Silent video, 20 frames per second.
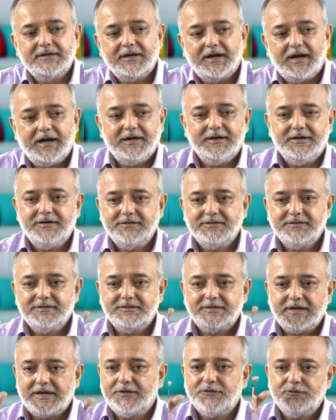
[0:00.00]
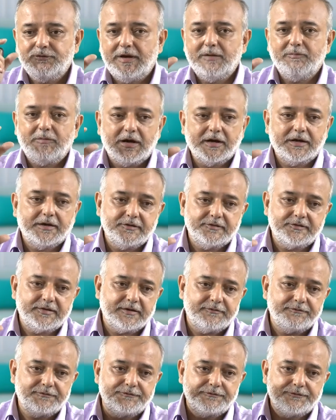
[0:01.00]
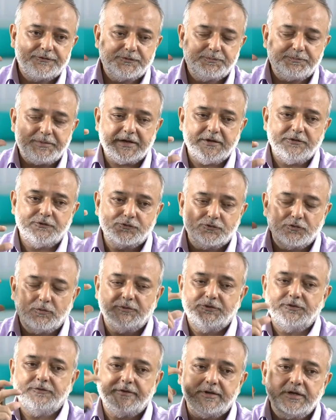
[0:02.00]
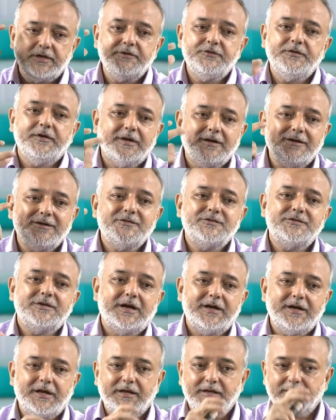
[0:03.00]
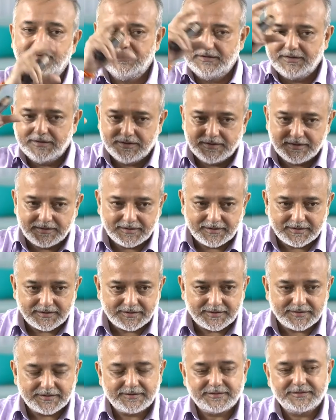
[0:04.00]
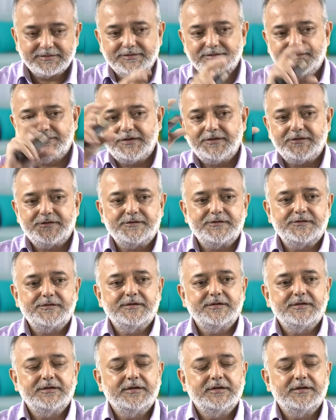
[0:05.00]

And that is why marketers have spent so much of energy in understanding this